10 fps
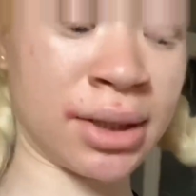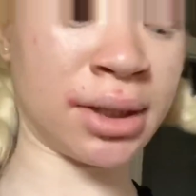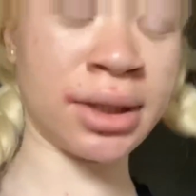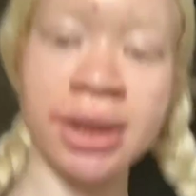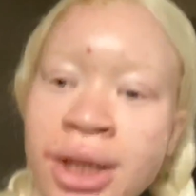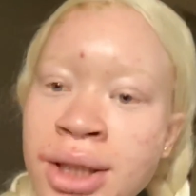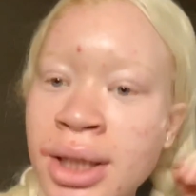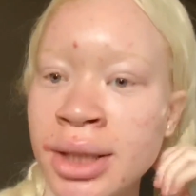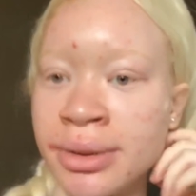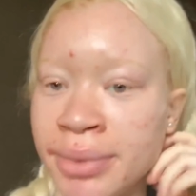This hair
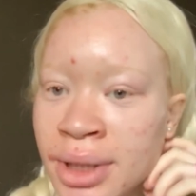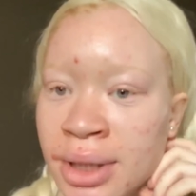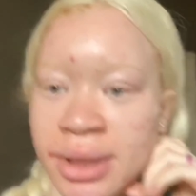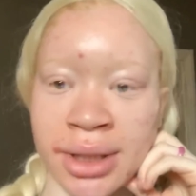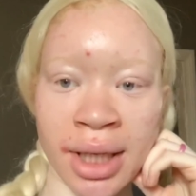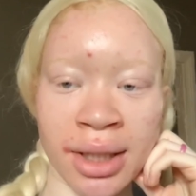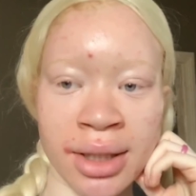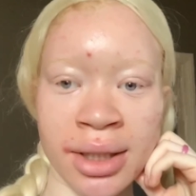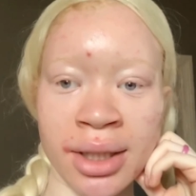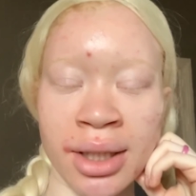has been
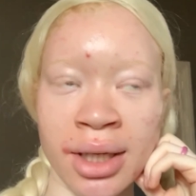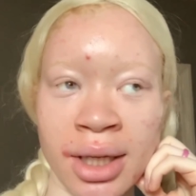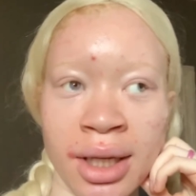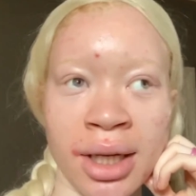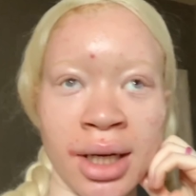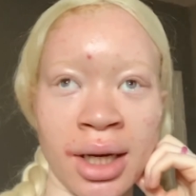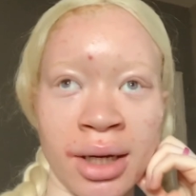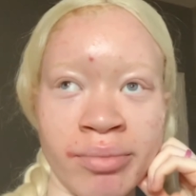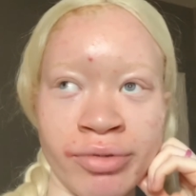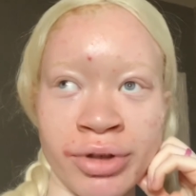tangling
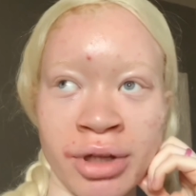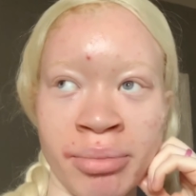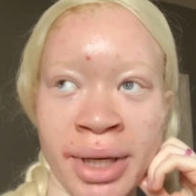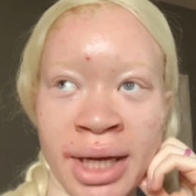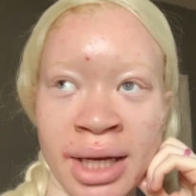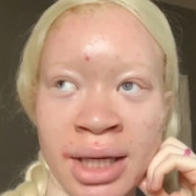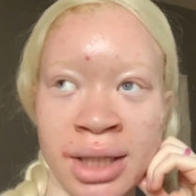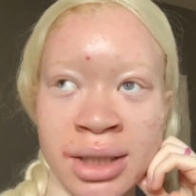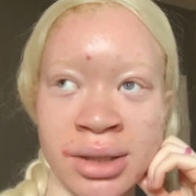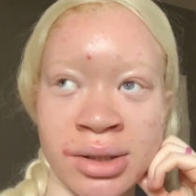up for the
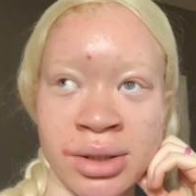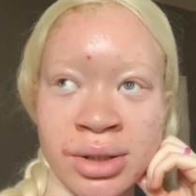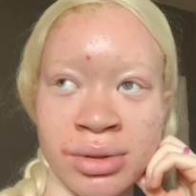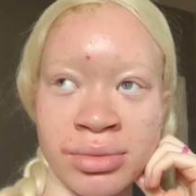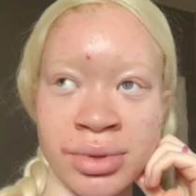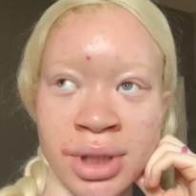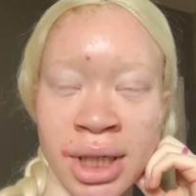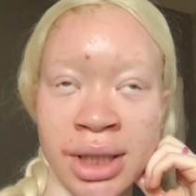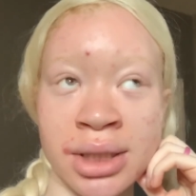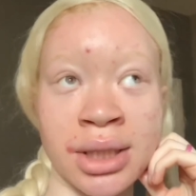past,
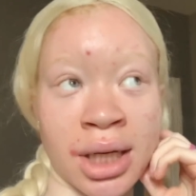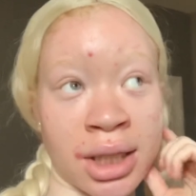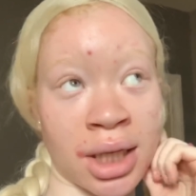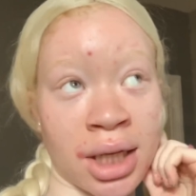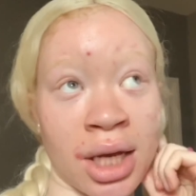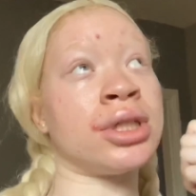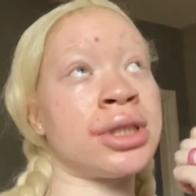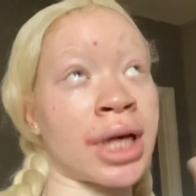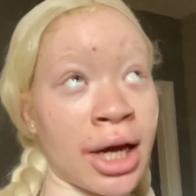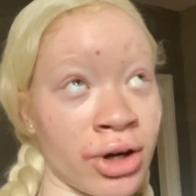today's Sunday.
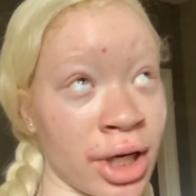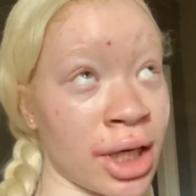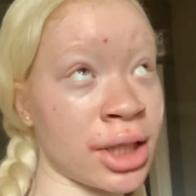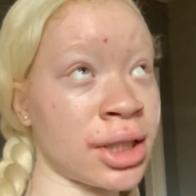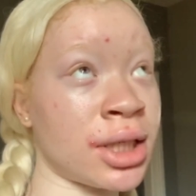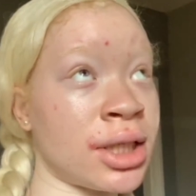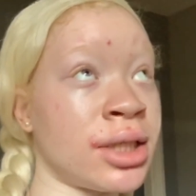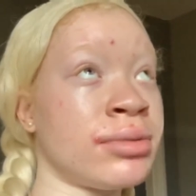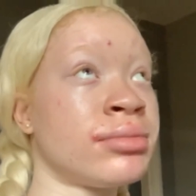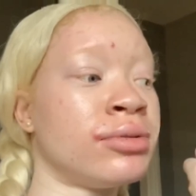Saturday it did
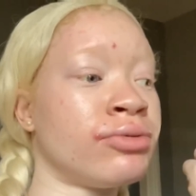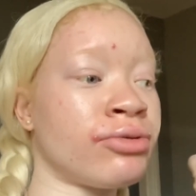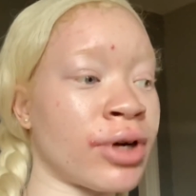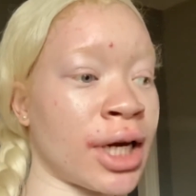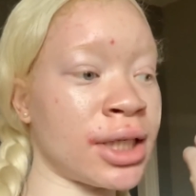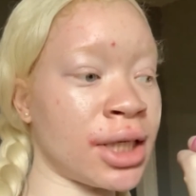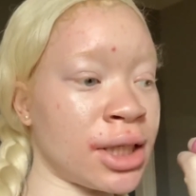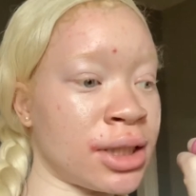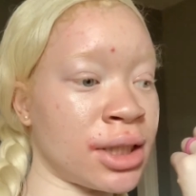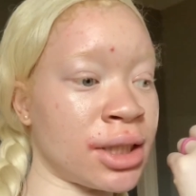it, Friday
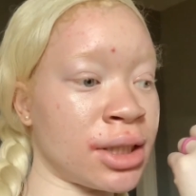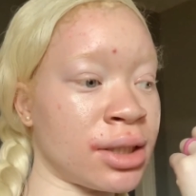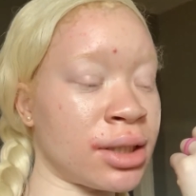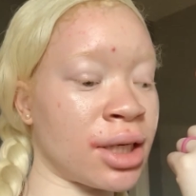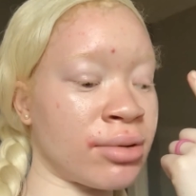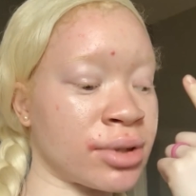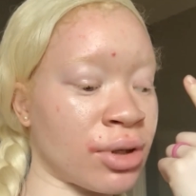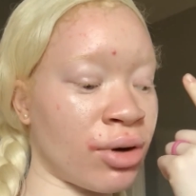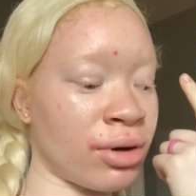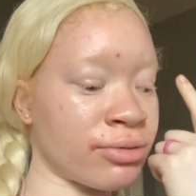it did it. I was
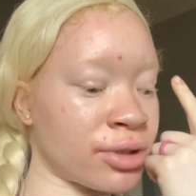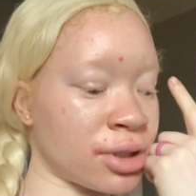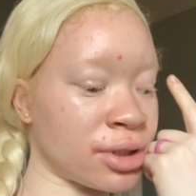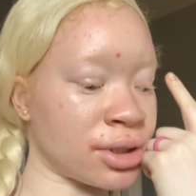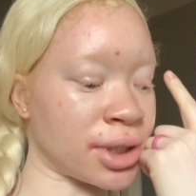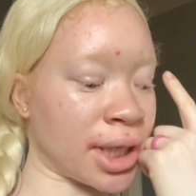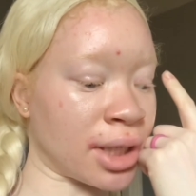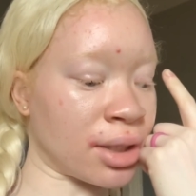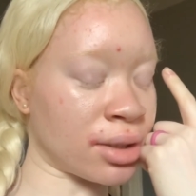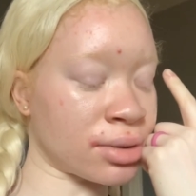off
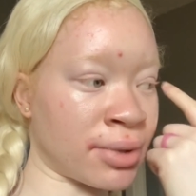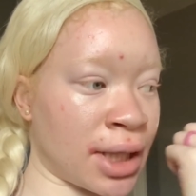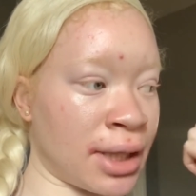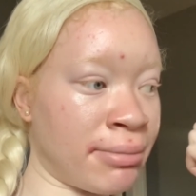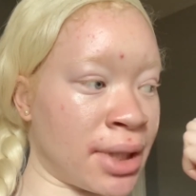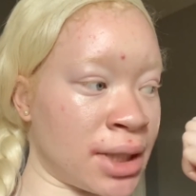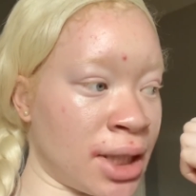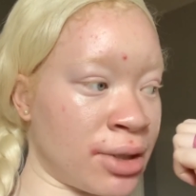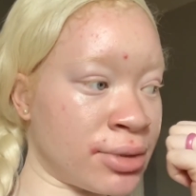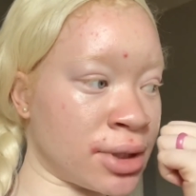Thursday. Probably Monday
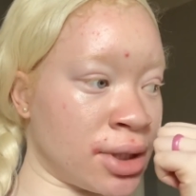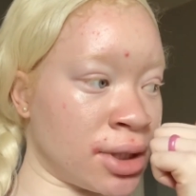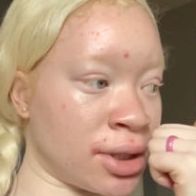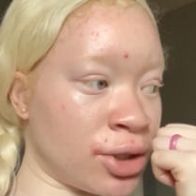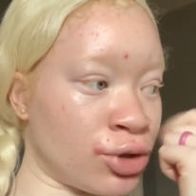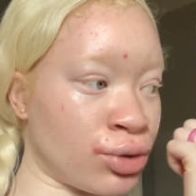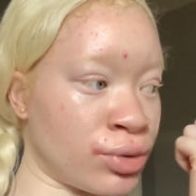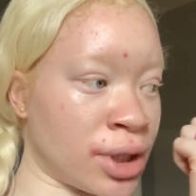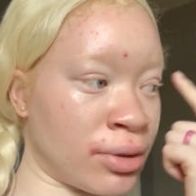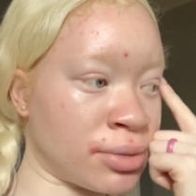it was good,
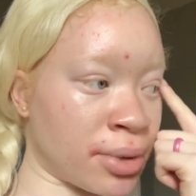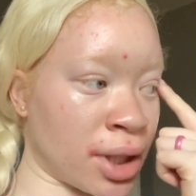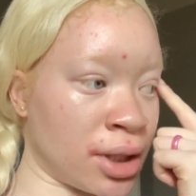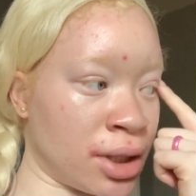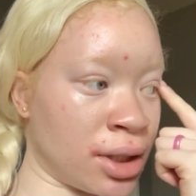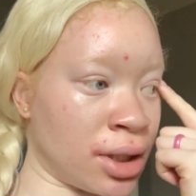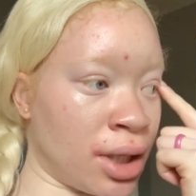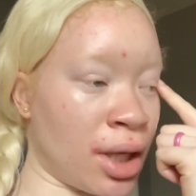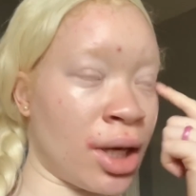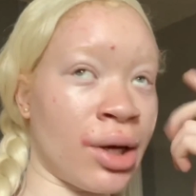Tuesday it was probably good,
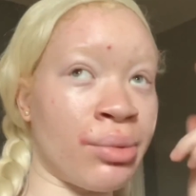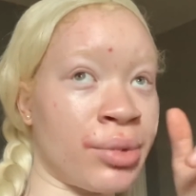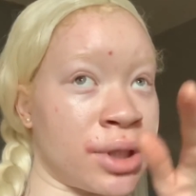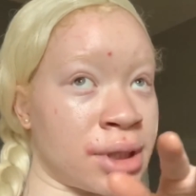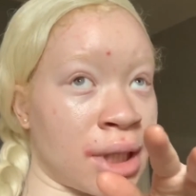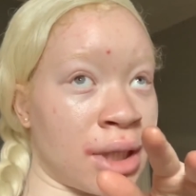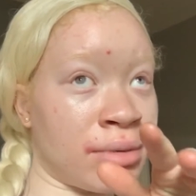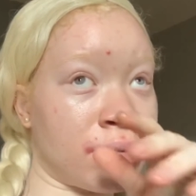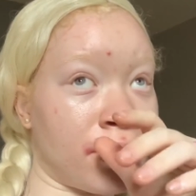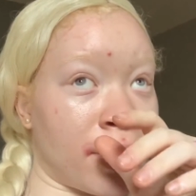Wednesday
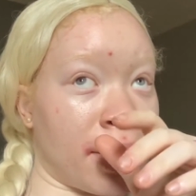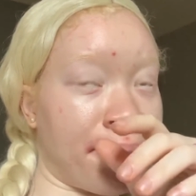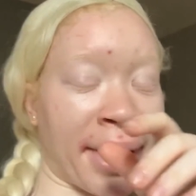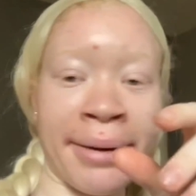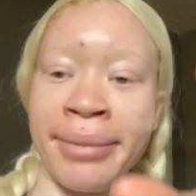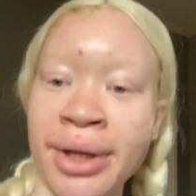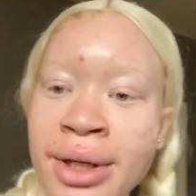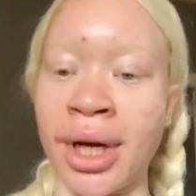it might have been good.